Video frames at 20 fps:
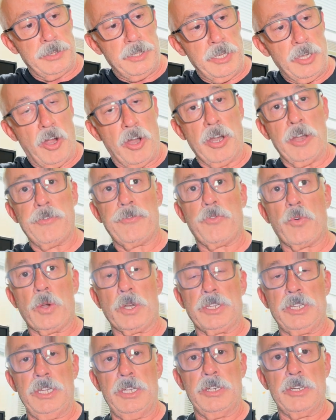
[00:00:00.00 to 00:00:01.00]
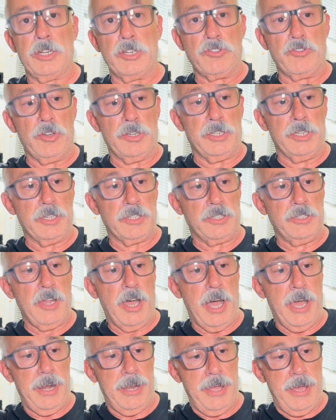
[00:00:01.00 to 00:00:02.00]
The RF 1400 does
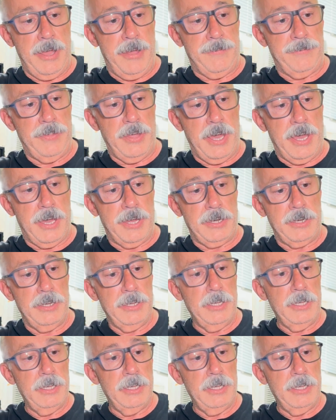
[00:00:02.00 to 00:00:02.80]
not have that,